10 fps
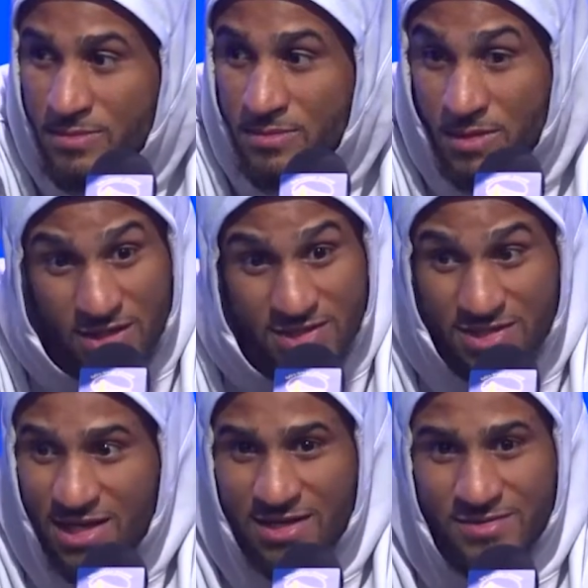No, that's
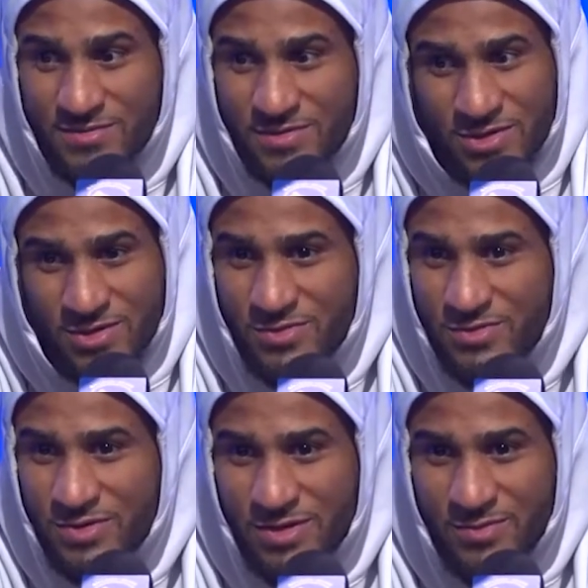exciting. You know,
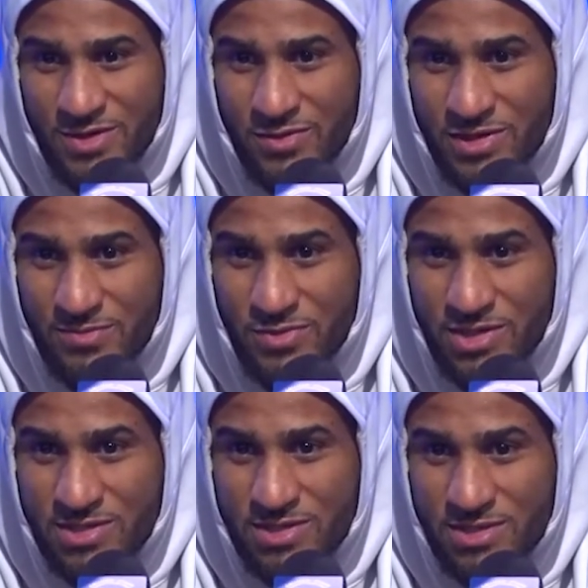we know what he
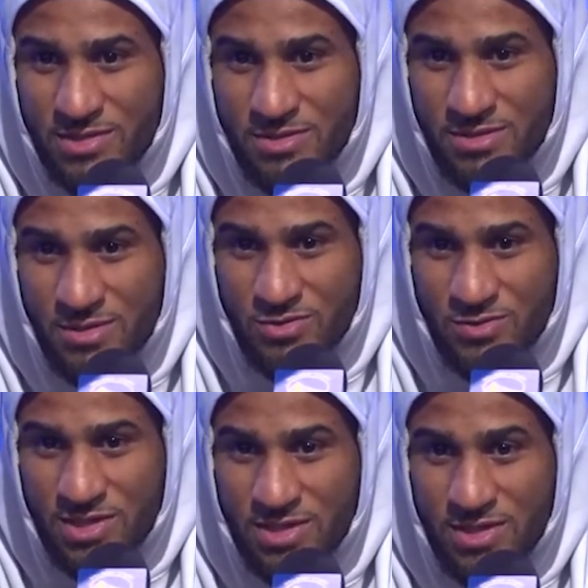brings and knows
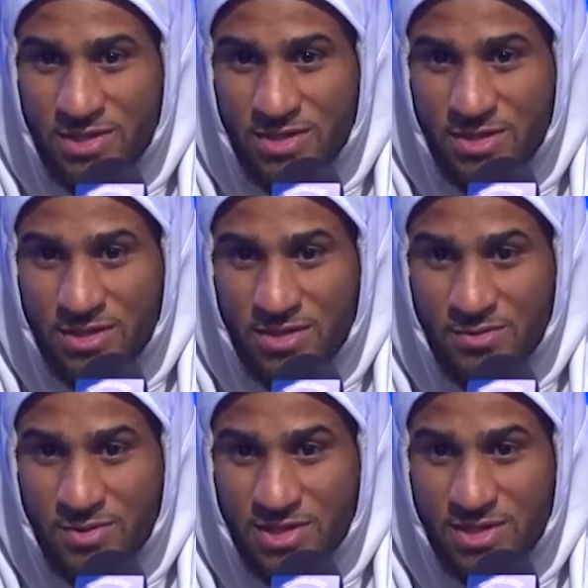what he
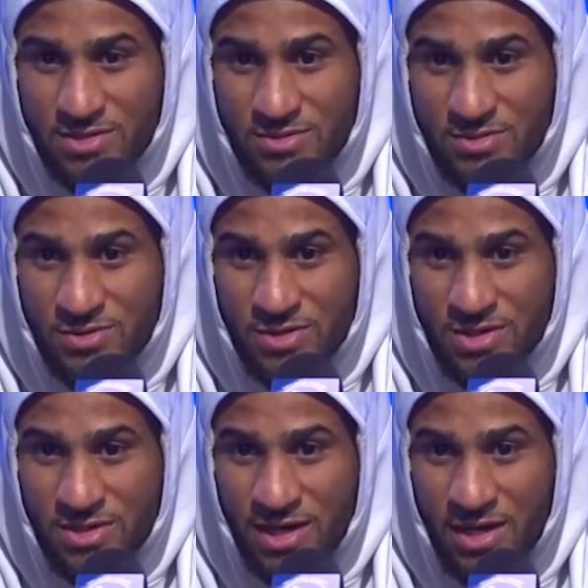does on the court
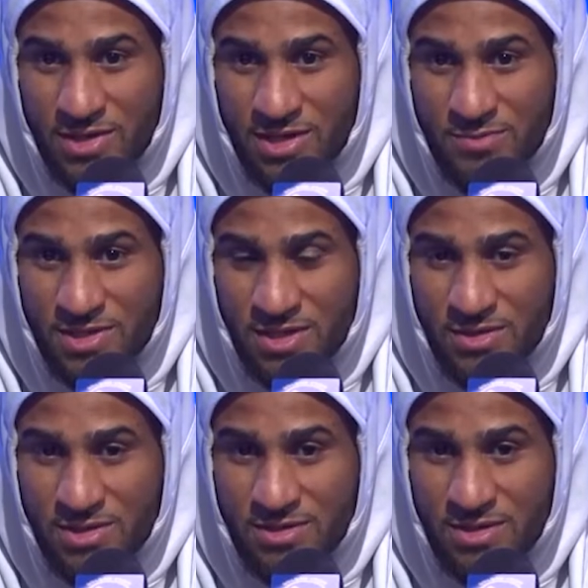and how he helps
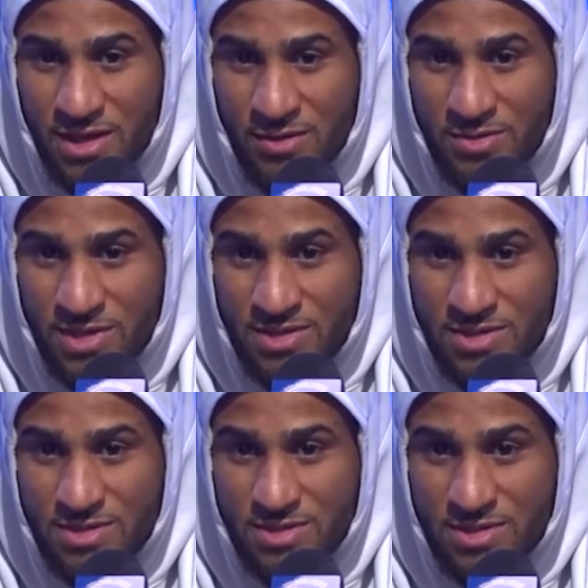out and how he
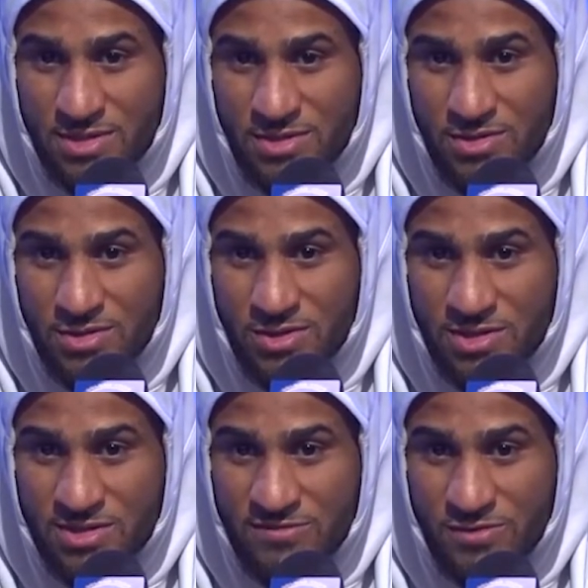makes, you know,
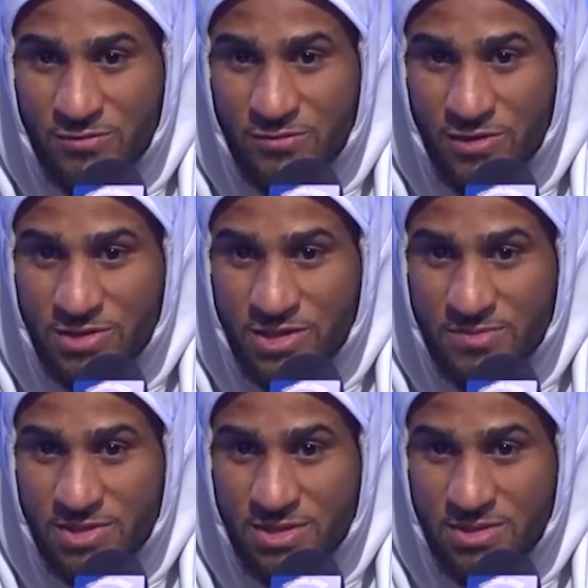things difficult for other
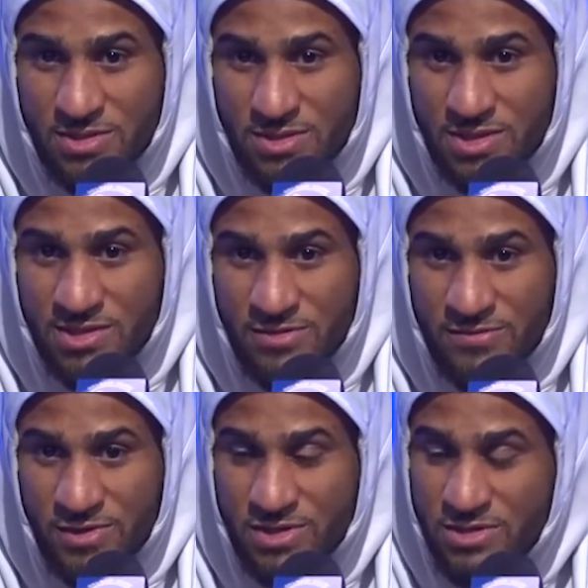teams and easier
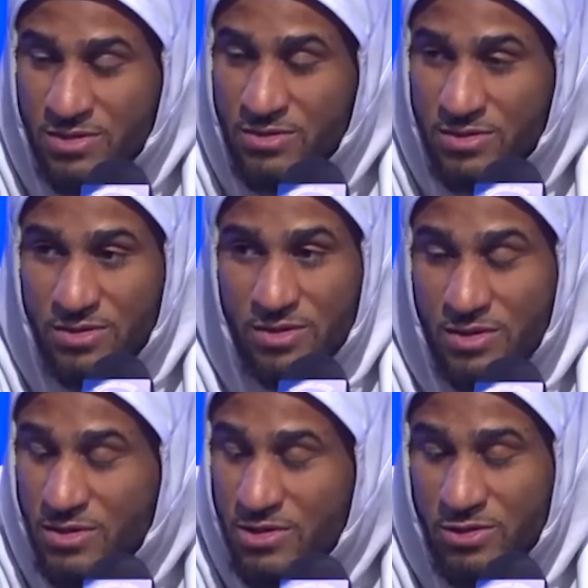for us. So,
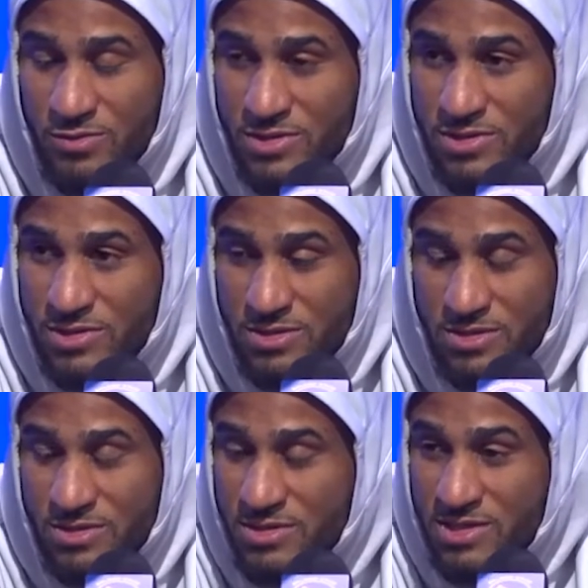you know, we're just
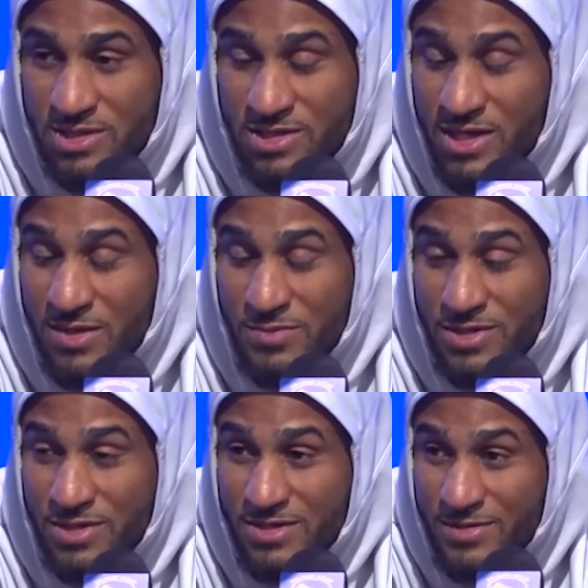sticking to the game plan.